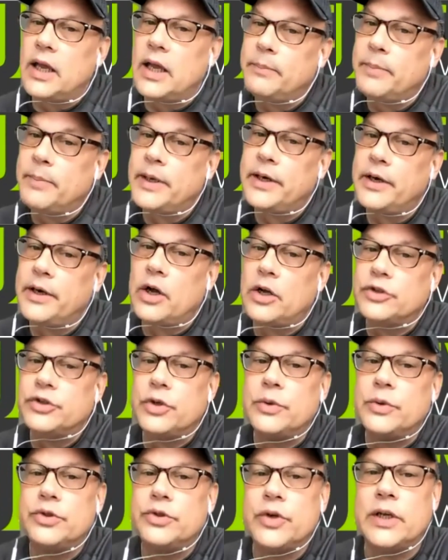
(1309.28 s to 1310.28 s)
But it
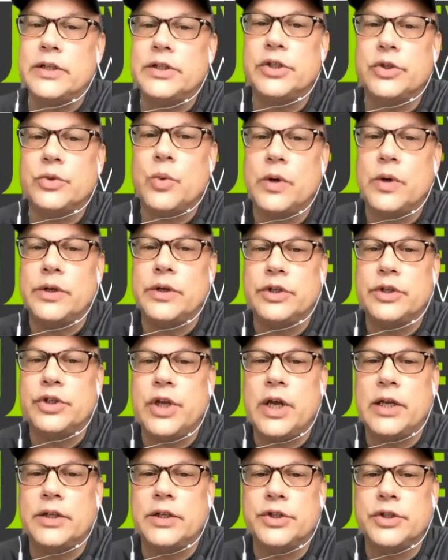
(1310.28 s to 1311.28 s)
also addresses one of the
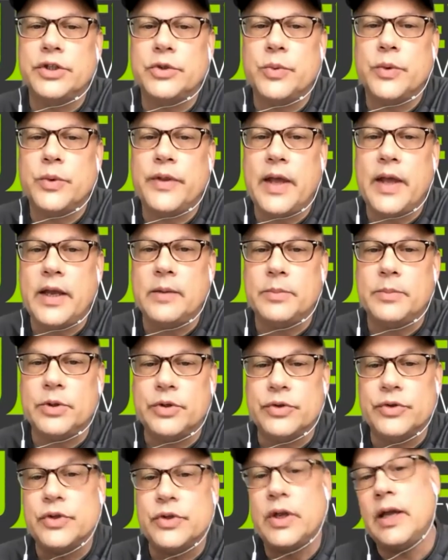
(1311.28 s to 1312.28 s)
challenges with
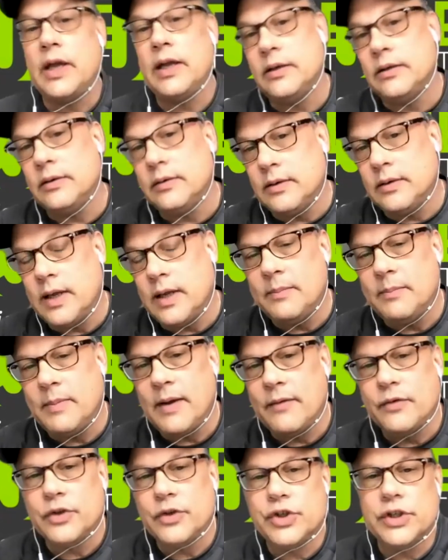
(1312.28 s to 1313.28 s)
edibles and
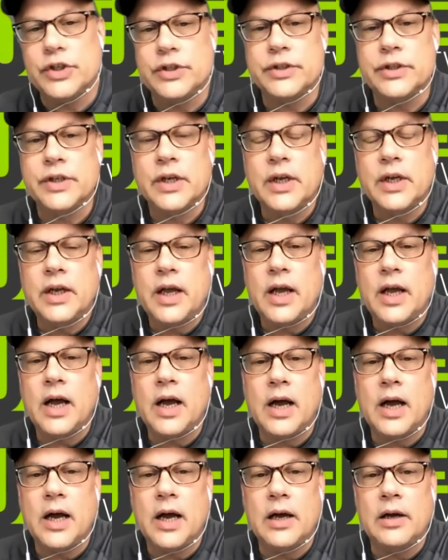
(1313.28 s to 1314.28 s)
beverages,
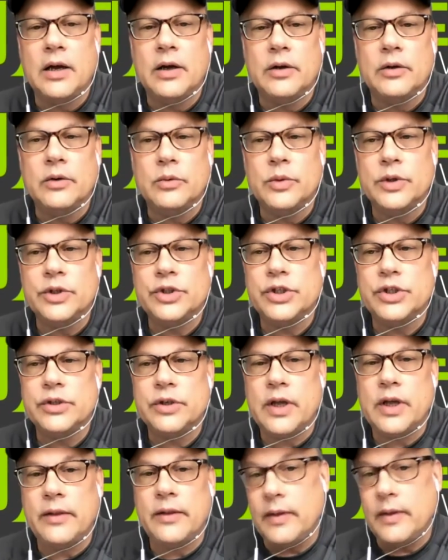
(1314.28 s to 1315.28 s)
which is,
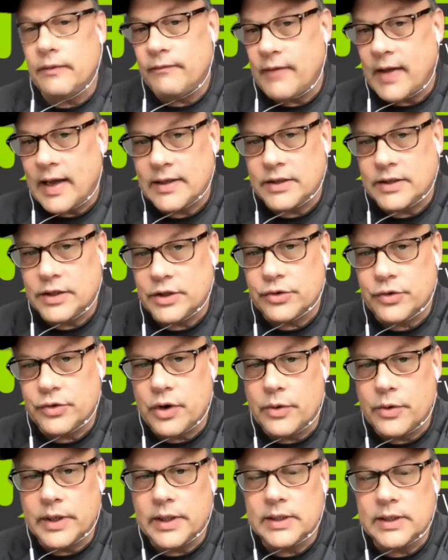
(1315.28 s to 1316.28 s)
and fastest
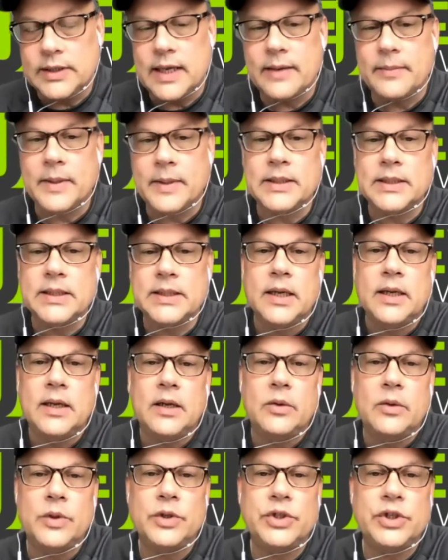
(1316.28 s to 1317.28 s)
growing segments,
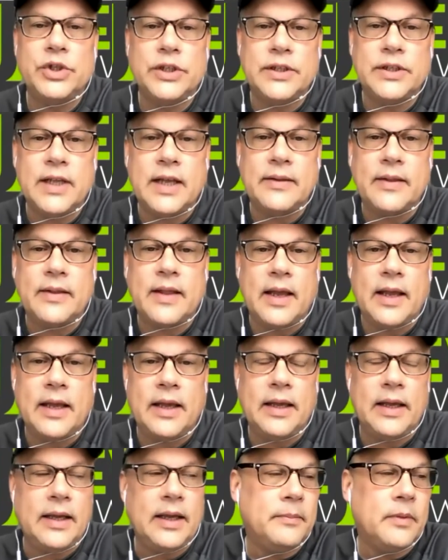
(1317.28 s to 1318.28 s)
which is that
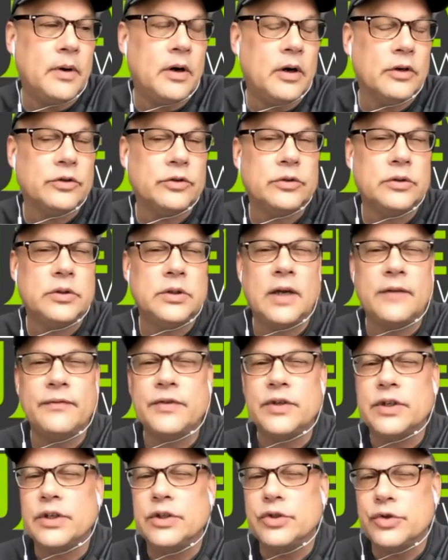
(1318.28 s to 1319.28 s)
they are tough
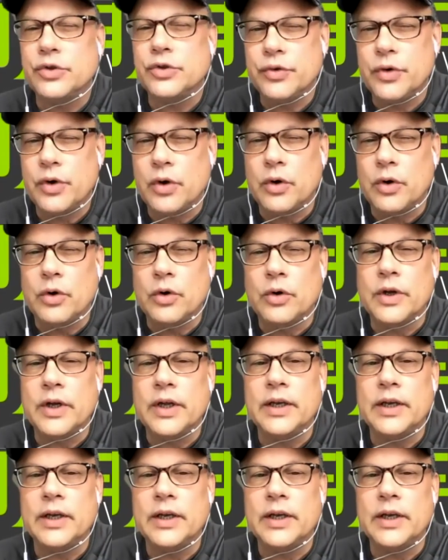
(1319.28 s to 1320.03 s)
to control.